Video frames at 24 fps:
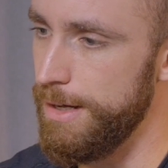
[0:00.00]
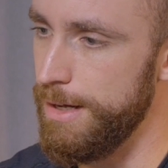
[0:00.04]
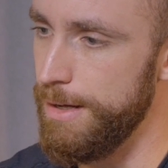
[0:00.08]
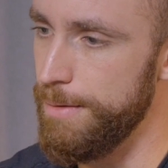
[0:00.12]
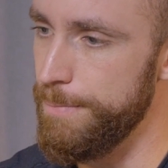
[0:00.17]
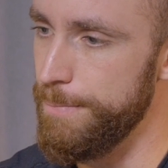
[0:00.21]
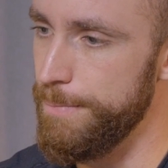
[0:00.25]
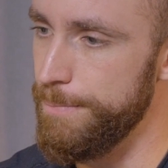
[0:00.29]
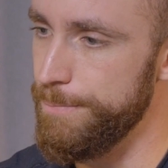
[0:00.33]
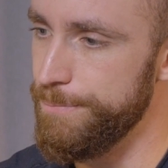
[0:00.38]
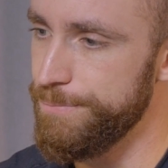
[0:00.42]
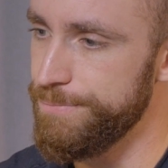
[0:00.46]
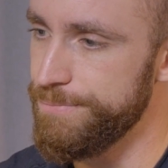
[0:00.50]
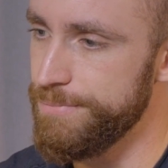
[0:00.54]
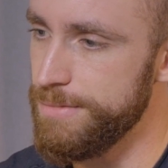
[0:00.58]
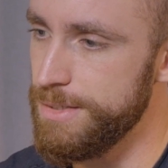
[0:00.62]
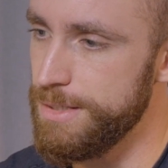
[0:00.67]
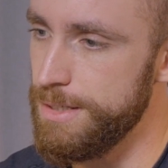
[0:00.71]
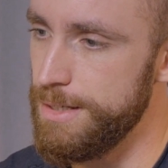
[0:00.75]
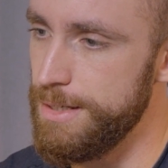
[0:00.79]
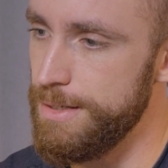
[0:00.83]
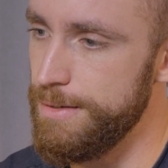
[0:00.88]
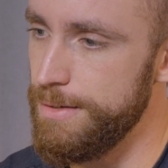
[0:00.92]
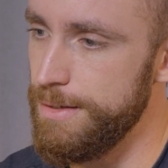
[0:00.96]
um,
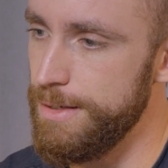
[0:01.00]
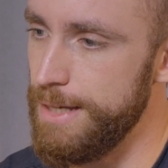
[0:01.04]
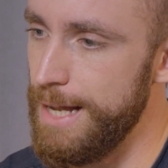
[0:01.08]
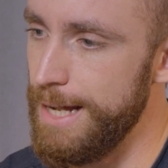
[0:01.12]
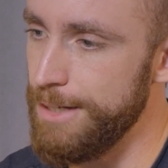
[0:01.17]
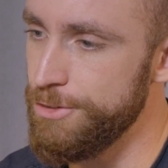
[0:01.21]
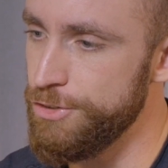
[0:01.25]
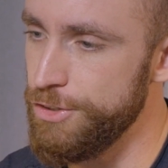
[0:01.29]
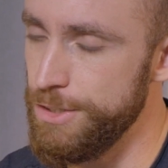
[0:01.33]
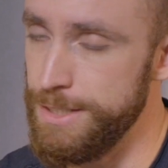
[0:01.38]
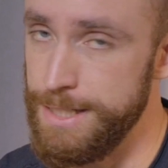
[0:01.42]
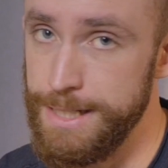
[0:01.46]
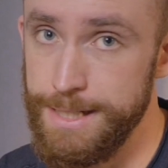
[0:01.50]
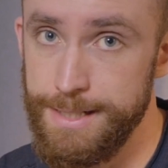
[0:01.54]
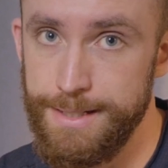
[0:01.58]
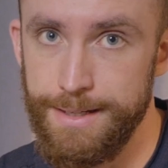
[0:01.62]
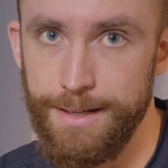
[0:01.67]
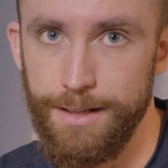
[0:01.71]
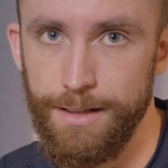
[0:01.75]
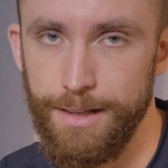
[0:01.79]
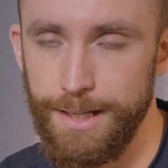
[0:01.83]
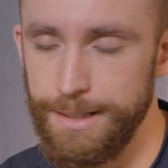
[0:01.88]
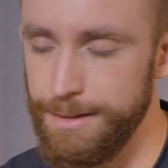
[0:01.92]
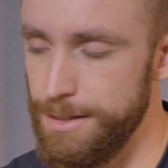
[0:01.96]
extra
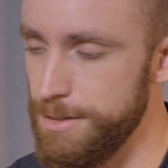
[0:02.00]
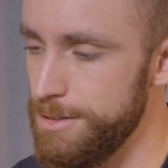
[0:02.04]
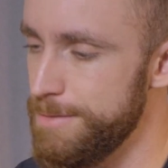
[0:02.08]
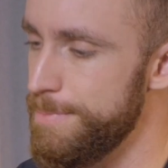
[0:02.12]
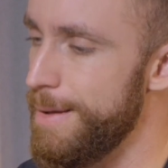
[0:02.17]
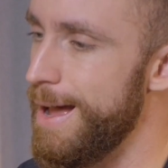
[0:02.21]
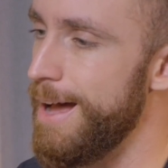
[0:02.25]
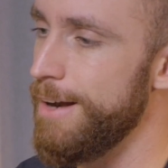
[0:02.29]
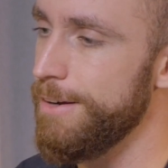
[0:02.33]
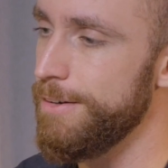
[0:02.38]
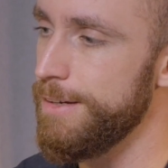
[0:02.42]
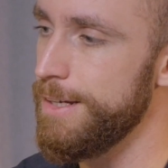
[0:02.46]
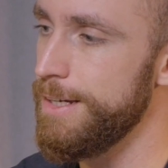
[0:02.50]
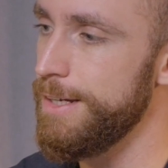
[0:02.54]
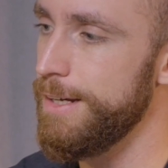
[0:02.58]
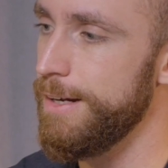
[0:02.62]
detail like this battery